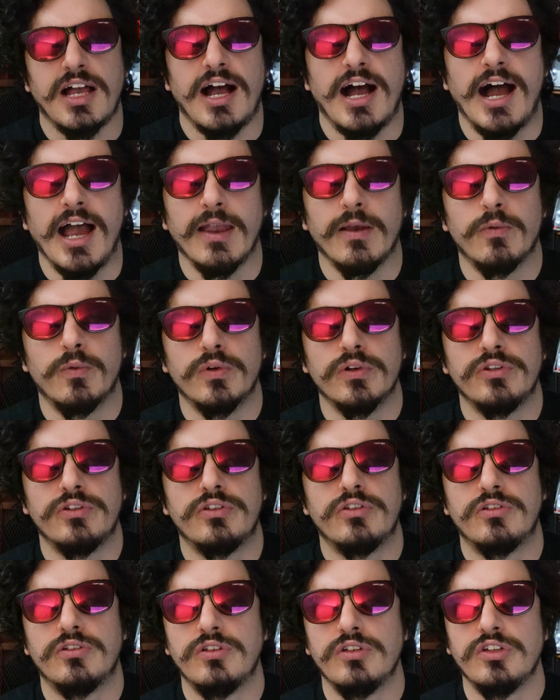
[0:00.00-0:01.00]
I would
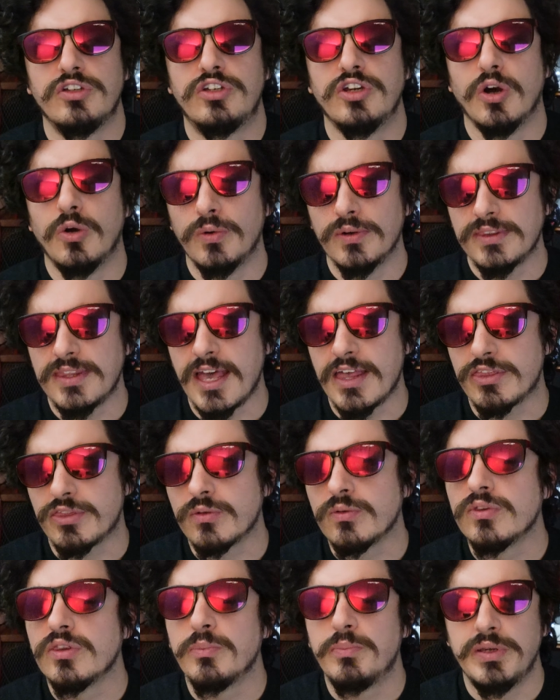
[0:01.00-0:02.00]
go with that
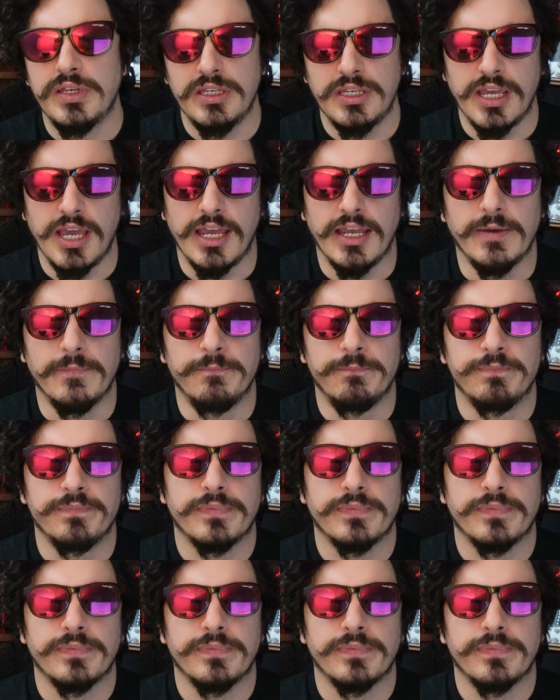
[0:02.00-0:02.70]
through the PA